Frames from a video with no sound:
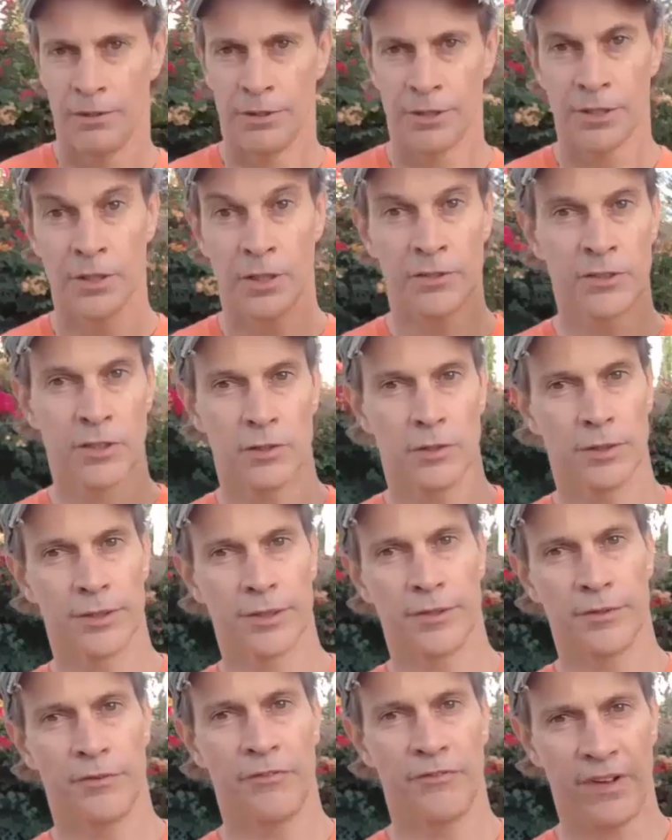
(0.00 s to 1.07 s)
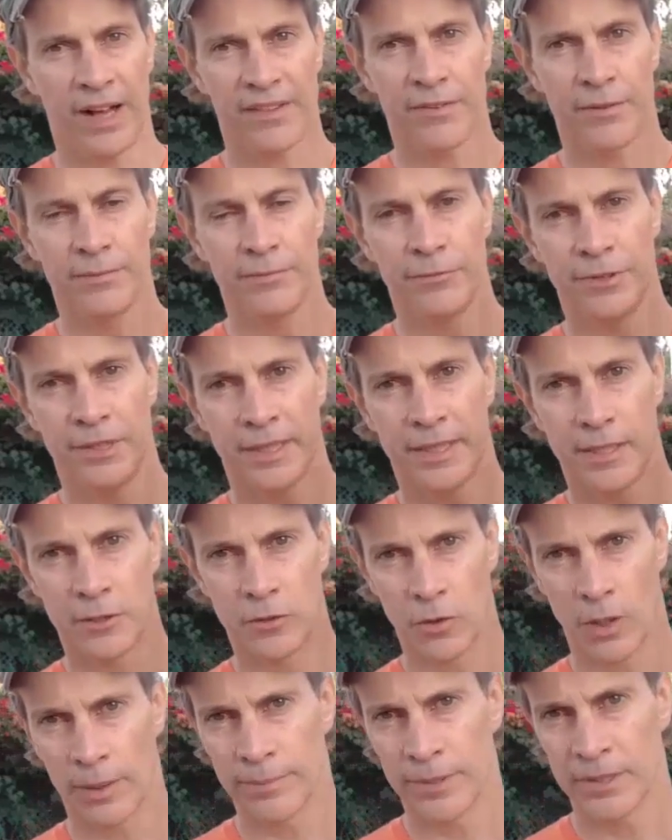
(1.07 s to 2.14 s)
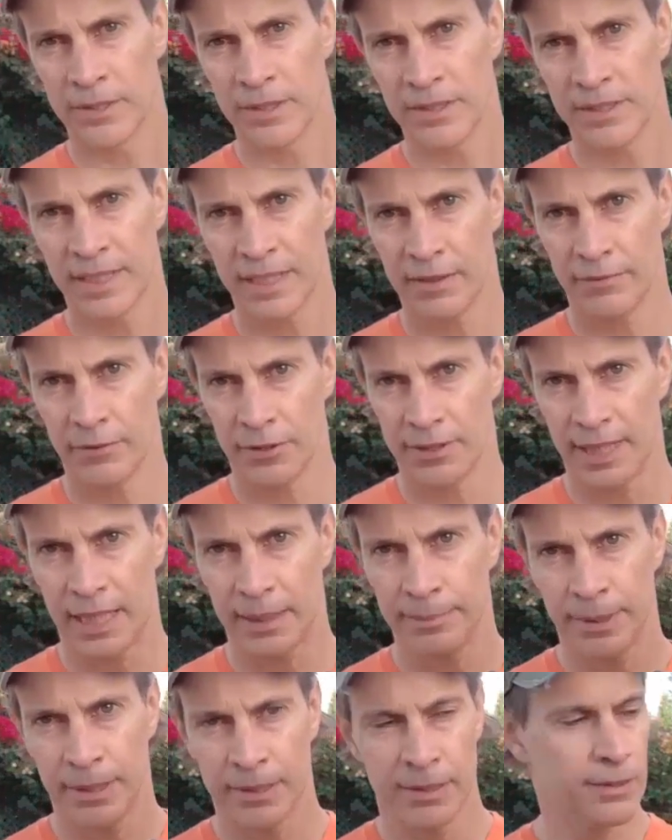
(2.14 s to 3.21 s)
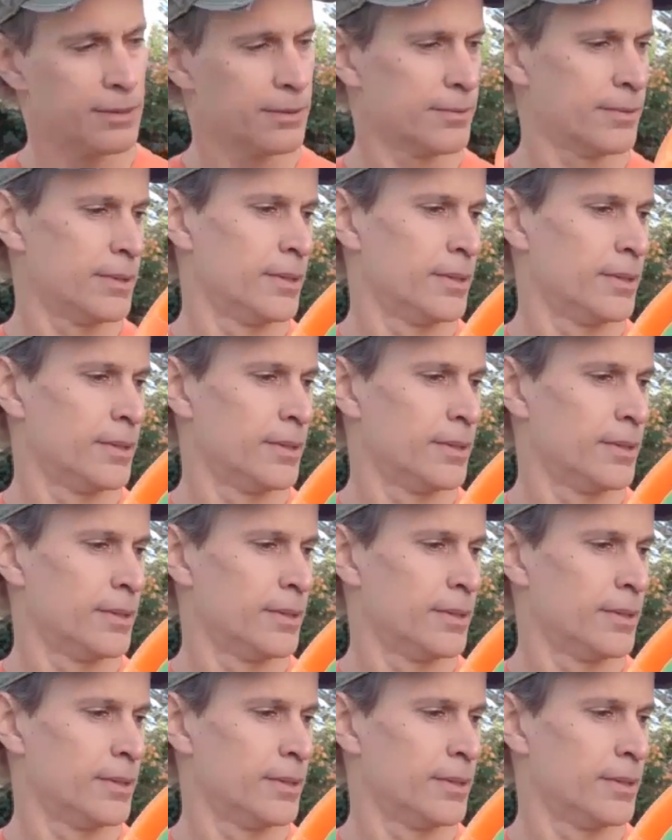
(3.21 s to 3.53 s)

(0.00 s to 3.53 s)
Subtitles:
You can also order the Fathom with the Kaguamas instead of the dad bods.